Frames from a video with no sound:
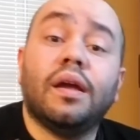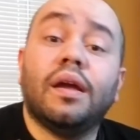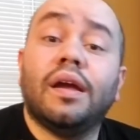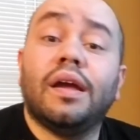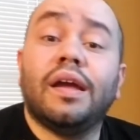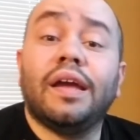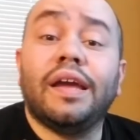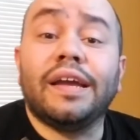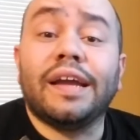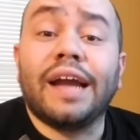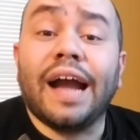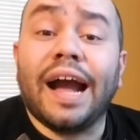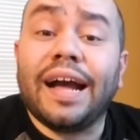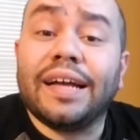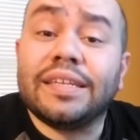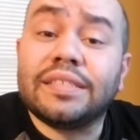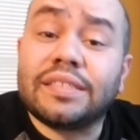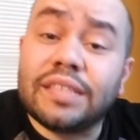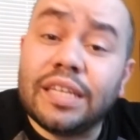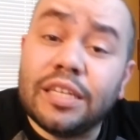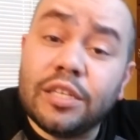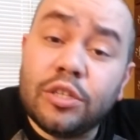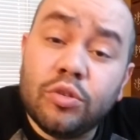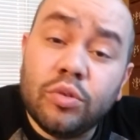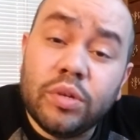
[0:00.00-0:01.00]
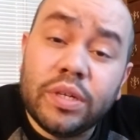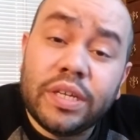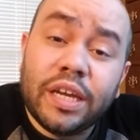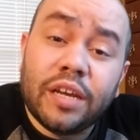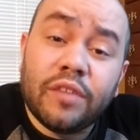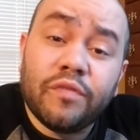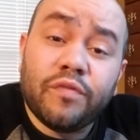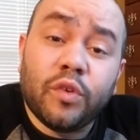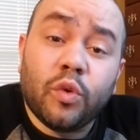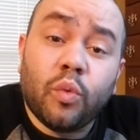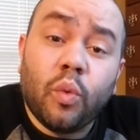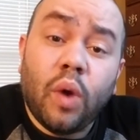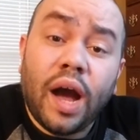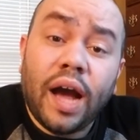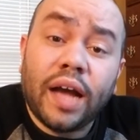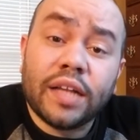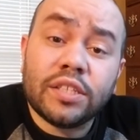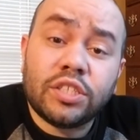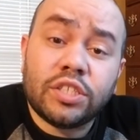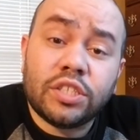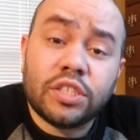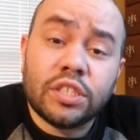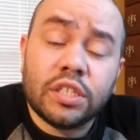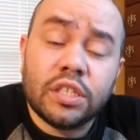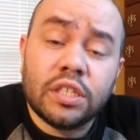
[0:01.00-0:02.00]
Hey guys, thank you again for
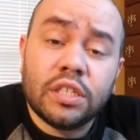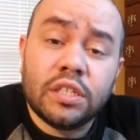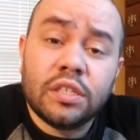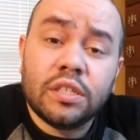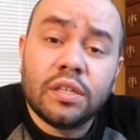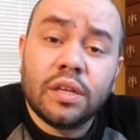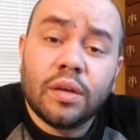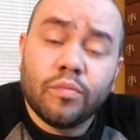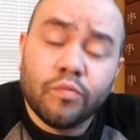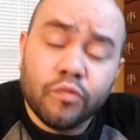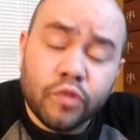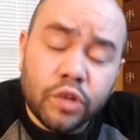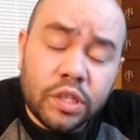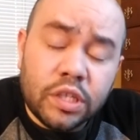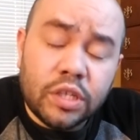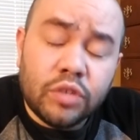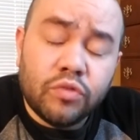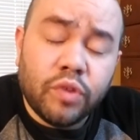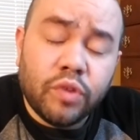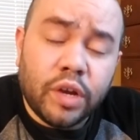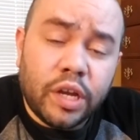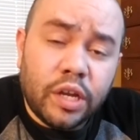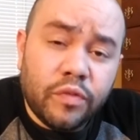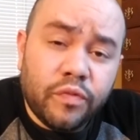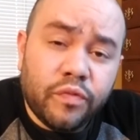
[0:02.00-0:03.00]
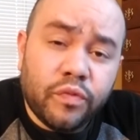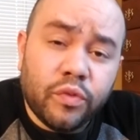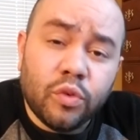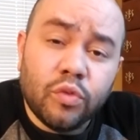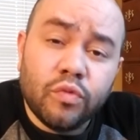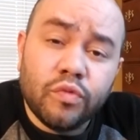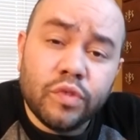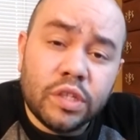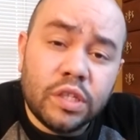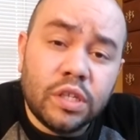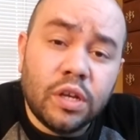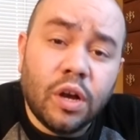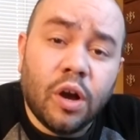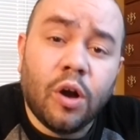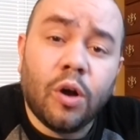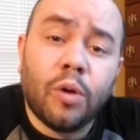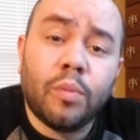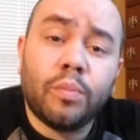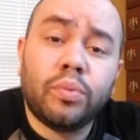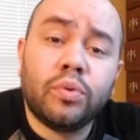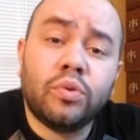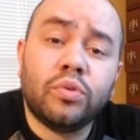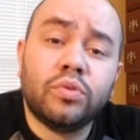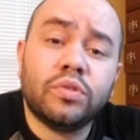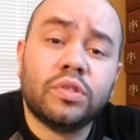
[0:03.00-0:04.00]
watching. I'm really grateful, really
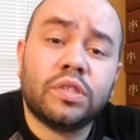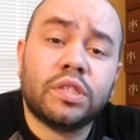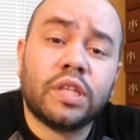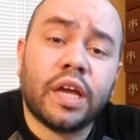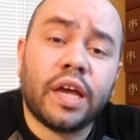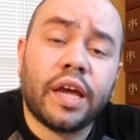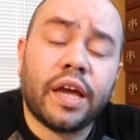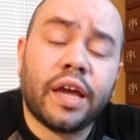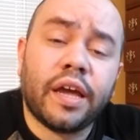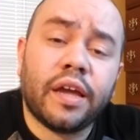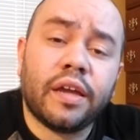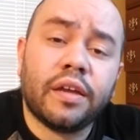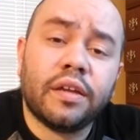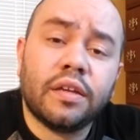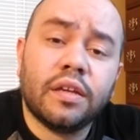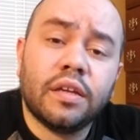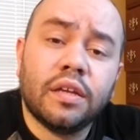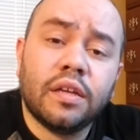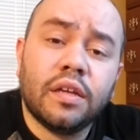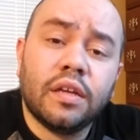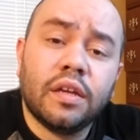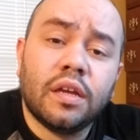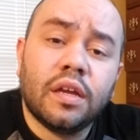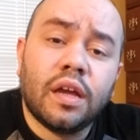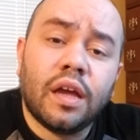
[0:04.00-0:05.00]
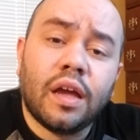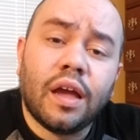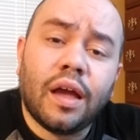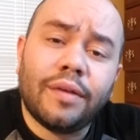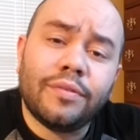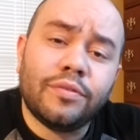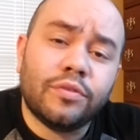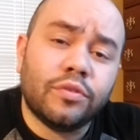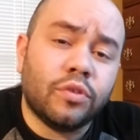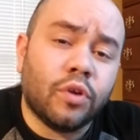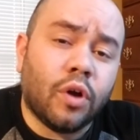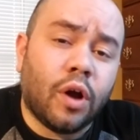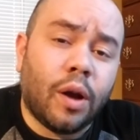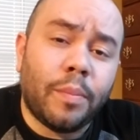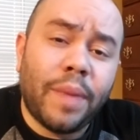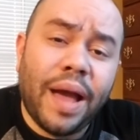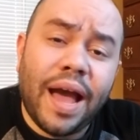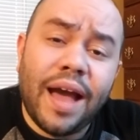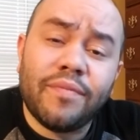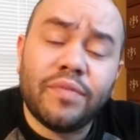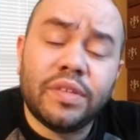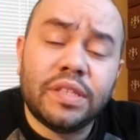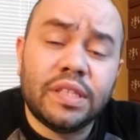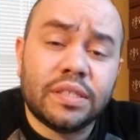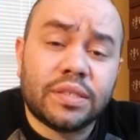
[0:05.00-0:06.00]
humbled that you know, I'm
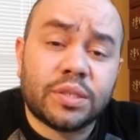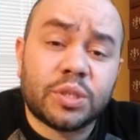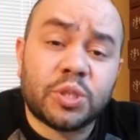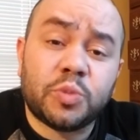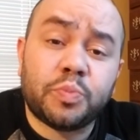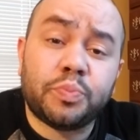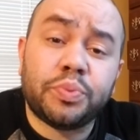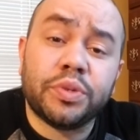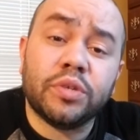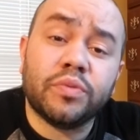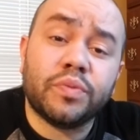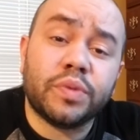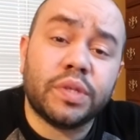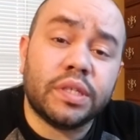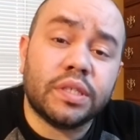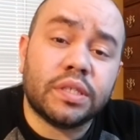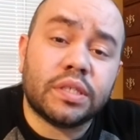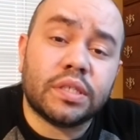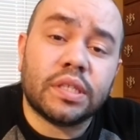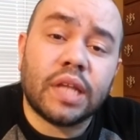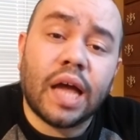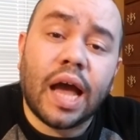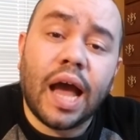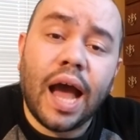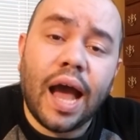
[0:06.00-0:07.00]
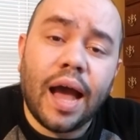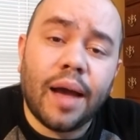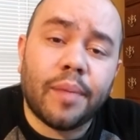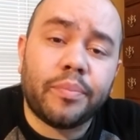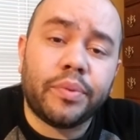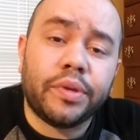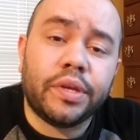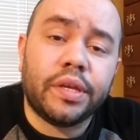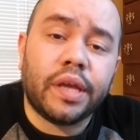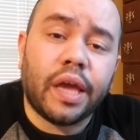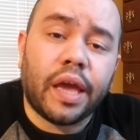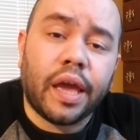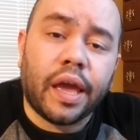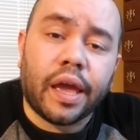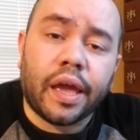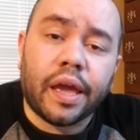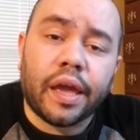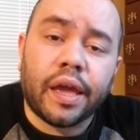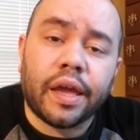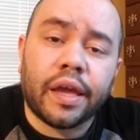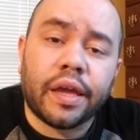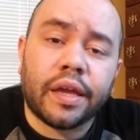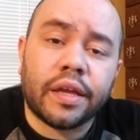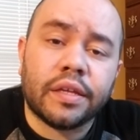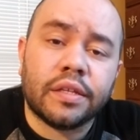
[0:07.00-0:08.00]
having this experience in the hobby
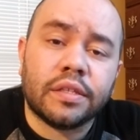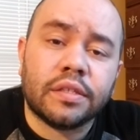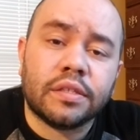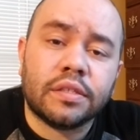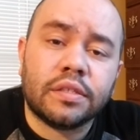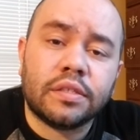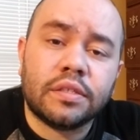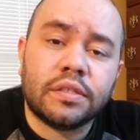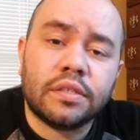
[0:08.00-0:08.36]
and